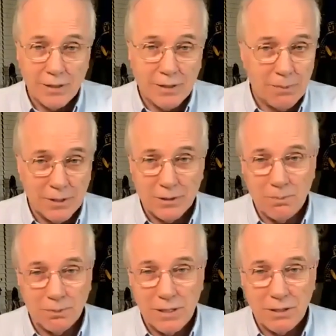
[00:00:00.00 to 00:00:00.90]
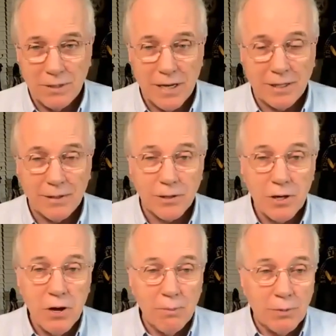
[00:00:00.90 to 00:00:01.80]
something's completely ridiculous,
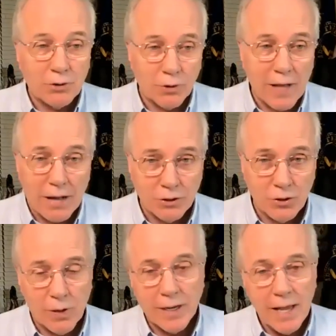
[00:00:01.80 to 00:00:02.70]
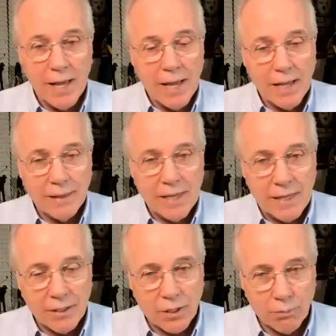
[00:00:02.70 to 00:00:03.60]
but you're allowed to do it.
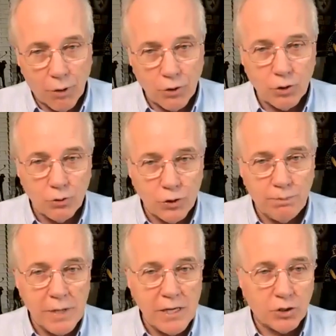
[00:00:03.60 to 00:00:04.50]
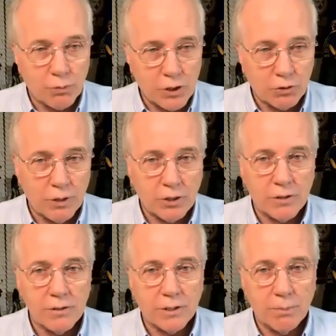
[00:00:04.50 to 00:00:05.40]
The commercial speech
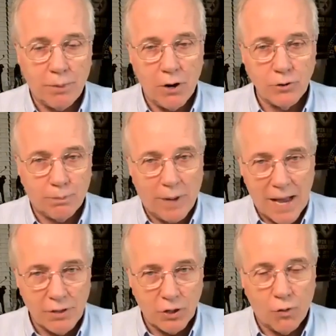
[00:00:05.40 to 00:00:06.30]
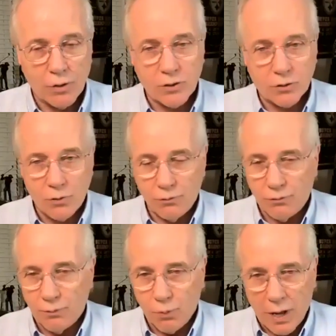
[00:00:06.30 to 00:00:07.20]
restrictions imposed by the courts through
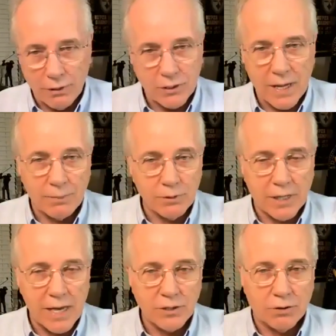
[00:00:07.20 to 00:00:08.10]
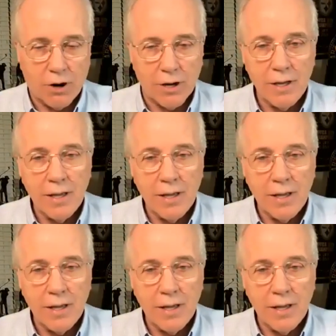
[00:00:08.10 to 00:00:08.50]
well-established case law